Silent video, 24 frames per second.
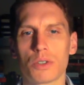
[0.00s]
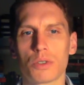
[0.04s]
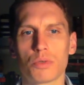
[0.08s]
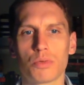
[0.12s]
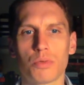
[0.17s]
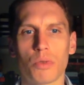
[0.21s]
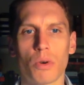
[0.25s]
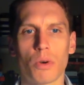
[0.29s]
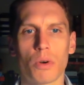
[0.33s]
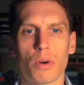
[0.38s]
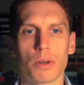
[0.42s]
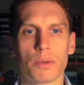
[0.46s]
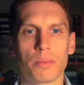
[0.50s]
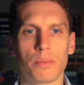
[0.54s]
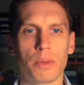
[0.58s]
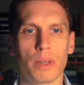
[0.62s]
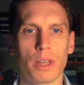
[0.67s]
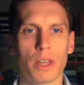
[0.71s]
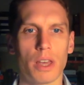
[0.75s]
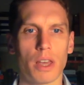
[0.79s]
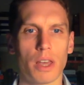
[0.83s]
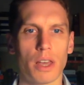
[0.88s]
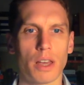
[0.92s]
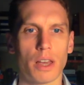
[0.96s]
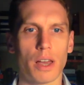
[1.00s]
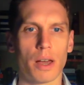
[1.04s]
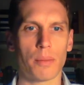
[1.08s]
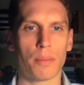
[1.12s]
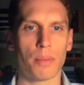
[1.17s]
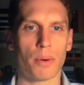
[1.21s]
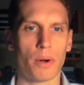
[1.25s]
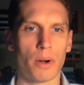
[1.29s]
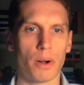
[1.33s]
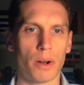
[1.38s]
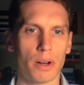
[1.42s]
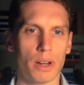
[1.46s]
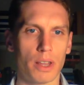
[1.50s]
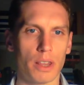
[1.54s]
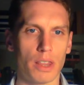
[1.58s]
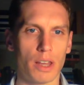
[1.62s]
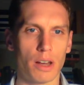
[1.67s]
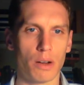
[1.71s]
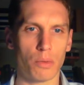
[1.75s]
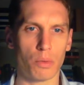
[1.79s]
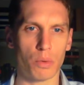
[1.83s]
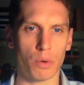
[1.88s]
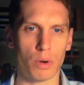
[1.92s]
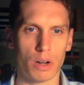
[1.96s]
toward being a party
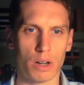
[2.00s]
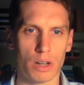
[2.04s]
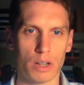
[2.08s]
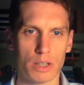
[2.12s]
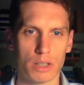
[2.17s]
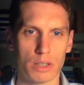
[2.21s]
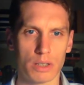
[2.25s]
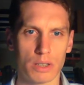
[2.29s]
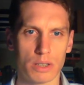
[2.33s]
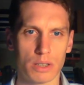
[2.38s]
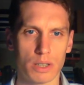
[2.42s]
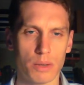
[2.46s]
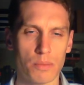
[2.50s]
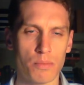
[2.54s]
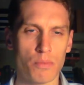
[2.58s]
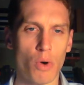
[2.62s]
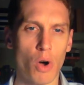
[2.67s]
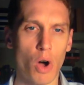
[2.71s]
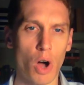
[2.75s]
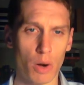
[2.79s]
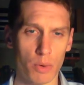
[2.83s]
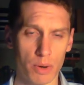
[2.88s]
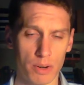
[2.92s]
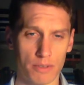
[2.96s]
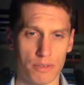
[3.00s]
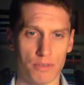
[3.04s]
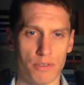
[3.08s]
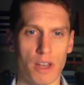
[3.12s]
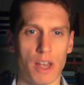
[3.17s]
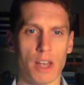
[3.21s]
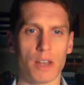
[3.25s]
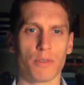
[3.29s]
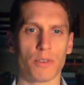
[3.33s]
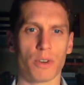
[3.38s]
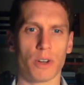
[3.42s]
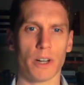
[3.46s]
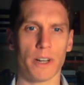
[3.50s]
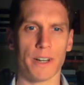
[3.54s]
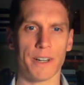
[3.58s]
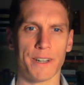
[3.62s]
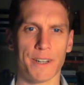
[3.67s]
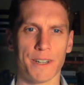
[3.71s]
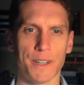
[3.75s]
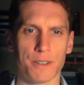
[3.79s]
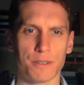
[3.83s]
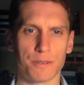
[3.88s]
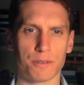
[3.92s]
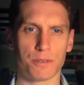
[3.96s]
that was more in favor
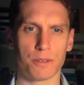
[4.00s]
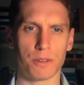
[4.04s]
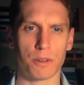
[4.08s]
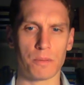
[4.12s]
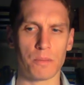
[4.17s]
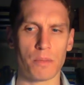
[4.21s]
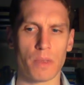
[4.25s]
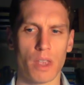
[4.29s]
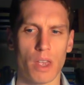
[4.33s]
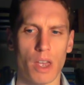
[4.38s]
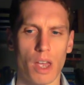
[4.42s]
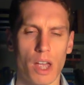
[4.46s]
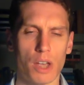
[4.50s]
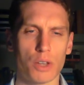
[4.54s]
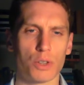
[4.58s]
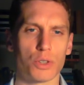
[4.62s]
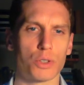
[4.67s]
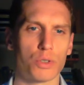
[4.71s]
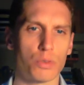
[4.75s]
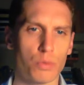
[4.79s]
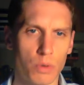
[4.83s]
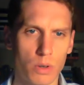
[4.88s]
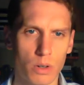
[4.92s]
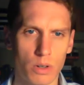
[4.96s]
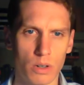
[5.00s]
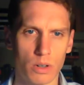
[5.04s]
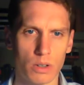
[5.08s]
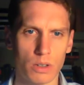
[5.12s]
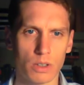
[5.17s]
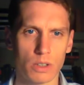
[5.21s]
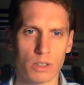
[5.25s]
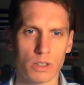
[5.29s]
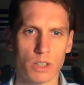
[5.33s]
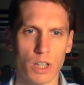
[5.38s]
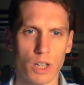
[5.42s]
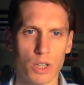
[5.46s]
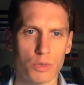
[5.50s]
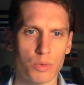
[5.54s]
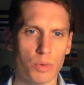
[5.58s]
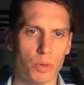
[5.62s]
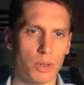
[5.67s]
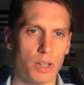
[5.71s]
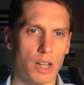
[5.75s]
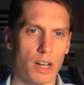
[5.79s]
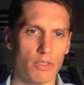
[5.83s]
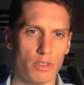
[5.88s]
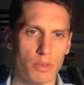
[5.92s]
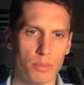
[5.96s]
of a strong
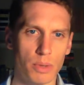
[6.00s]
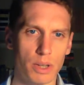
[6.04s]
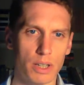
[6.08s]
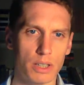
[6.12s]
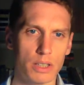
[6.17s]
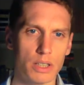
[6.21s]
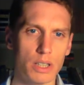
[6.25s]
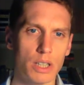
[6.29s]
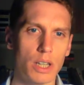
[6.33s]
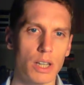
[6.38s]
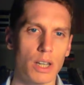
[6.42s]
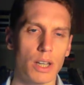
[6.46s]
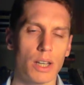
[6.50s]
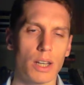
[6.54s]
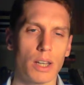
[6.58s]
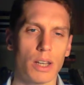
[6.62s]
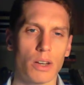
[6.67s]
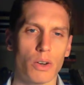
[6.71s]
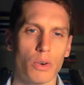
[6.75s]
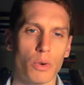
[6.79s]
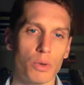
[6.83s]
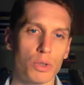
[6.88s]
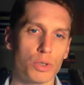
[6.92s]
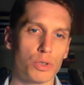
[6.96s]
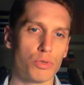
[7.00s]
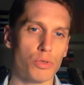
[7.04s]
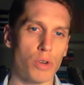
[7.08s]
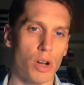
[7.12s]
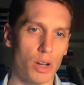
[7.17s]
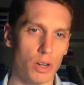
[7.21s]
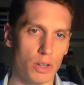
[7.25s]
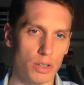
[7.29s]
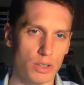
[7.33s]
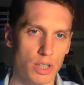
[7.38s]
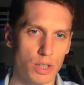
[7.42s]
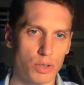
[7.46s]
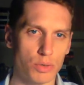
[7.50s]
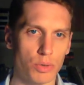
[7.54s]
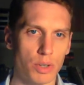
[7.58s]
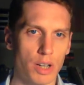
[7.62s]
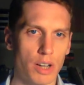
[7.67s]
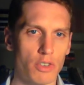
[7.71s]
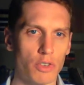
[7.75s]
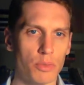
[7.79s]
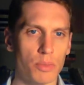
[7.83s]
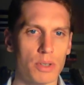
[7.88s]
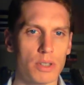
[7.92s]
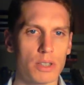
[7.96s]
central government, or stronger central
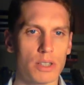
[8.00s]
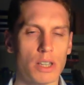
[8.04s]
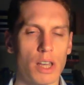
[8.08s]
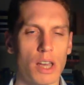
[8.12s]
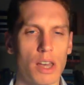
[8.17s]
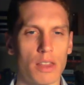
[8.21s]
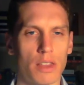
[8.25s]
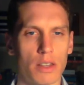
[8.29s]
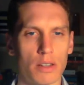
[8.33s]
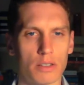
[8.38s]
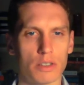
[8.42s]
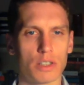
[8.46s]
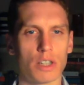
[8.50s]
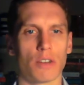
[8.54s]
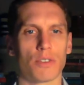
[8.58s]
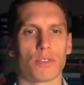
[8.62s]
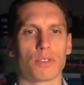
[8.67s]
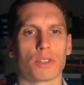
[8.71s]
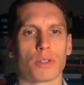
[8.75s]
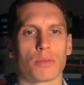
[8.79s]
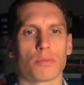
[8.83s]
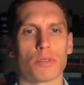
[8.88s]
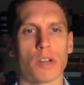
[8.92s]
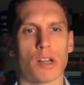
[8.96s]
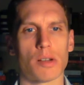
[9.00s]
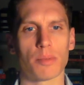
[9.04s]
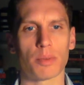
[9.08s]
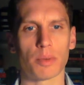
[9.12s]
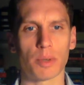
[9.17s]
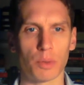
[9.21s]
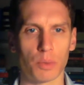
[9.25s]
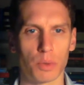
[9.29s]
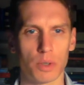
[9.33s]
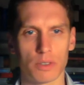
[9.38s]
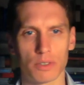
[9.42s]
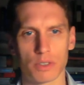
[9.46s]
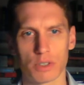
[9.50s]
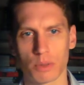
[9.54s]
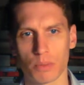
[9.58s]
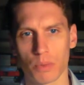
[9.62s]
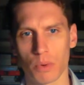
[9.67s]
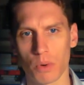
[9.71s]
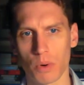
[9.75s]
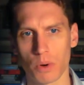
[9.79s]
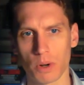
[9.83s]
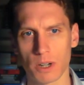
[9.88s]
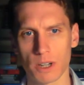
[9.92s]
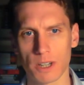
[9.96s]
government, say, than Jefferson probably would have
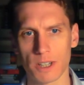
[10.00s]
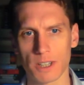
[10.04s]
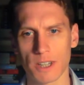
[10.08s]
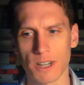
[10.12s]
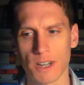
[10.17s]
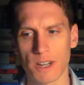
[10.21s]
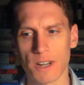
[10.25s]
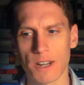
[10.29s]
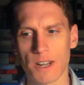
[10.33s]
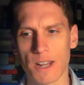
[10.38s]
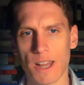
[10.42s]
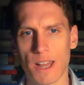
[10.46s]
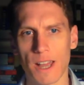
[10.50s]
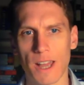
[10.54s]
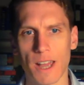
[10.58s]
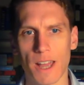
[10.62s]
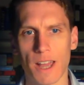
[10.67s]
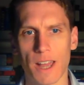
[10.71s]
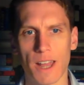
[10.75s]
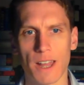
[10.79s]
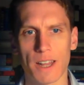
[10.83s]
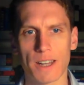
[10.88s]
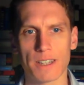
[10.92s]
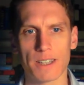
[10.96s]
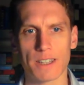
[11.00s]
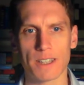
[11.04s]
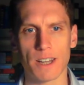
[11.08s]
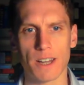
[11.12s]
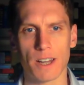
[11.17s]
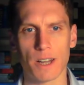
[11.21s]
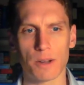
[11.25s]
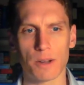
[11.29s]
supported. And